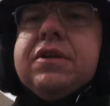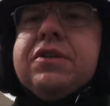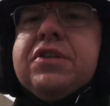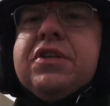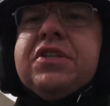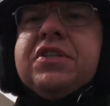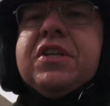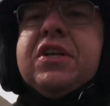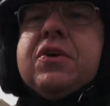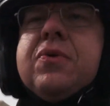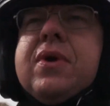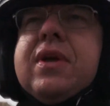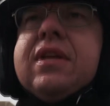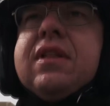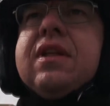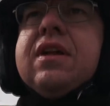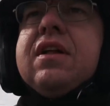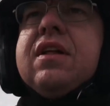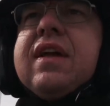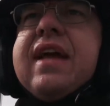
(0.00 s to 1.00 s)
Just a quick
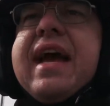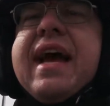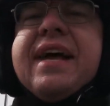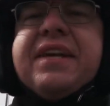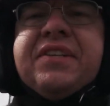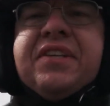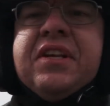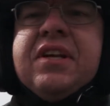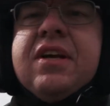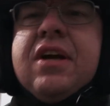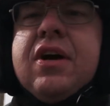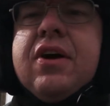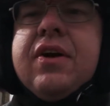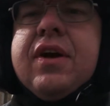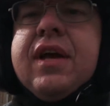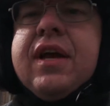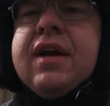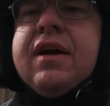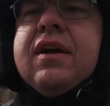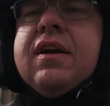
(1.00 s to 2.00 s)
little gas and go
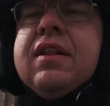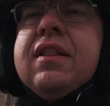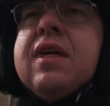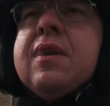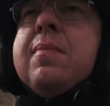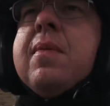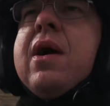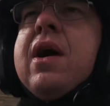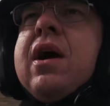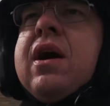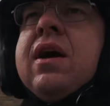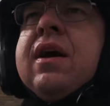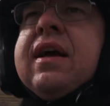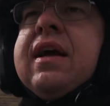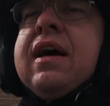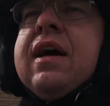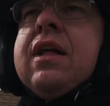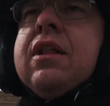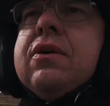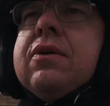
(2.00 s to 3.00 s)
here in Lamar,
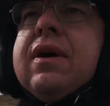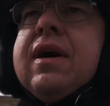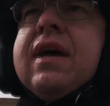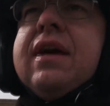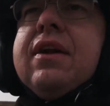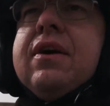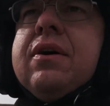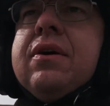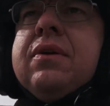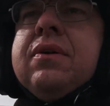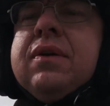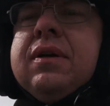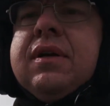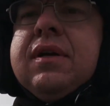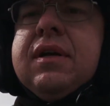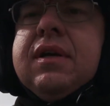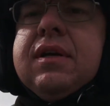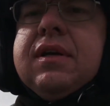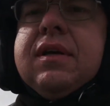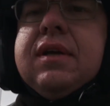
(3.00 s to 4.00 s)
Colorado,
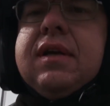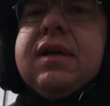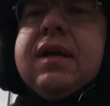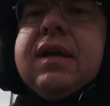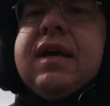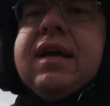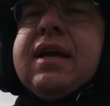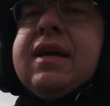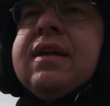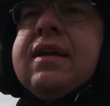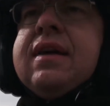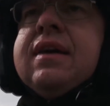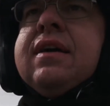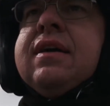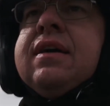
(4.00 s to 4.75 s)
and